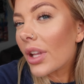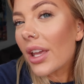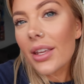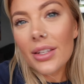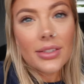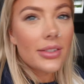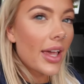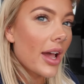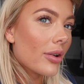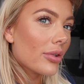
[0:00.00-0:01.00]
it's
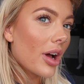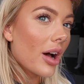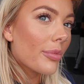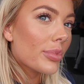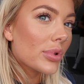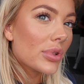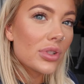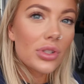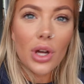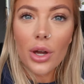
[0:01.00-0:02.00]
held up
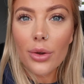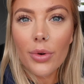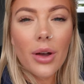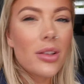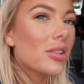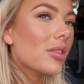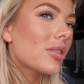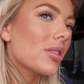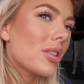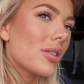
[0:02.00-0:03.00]
so,
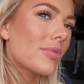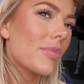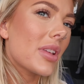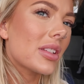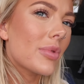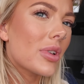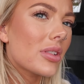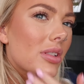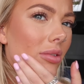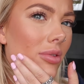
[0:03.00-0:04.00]
excuse my
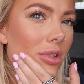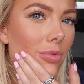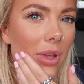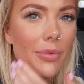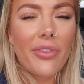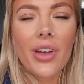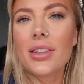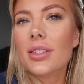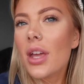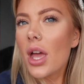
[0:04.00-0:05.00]
spots, I was just picking my
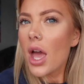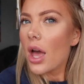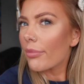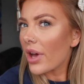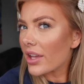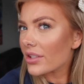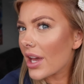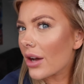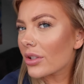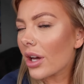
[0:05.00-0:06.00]
face, but it's
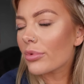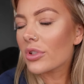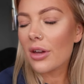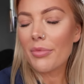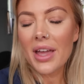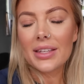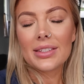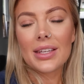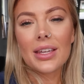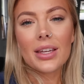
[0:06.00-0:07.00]
held up so
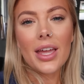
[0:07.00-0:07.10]
amazing.